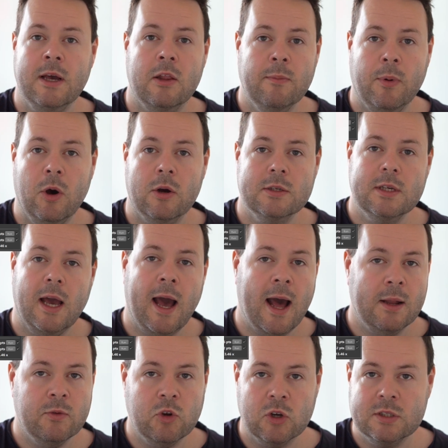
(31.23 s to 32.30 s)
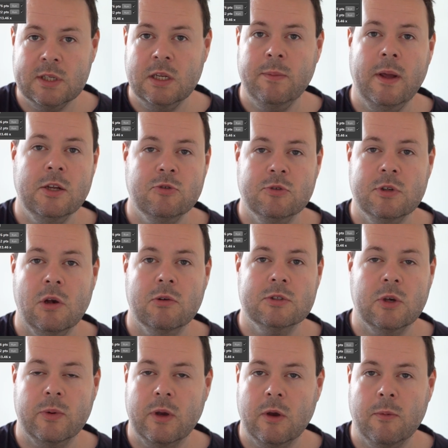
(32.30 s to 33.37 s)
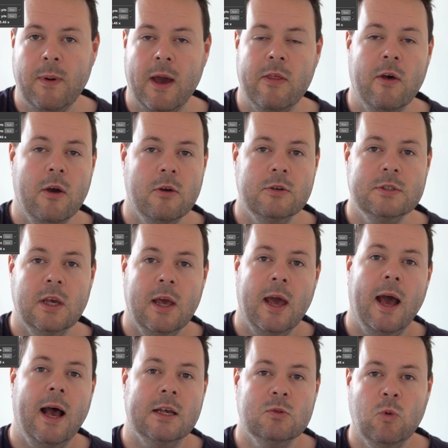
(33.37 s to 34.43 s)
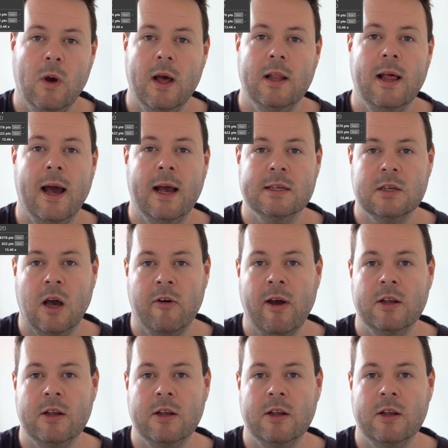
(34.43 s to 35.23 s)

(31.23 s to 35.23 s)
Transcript: out the box, and we've got a Cinebench result, so we can compare those, as well as our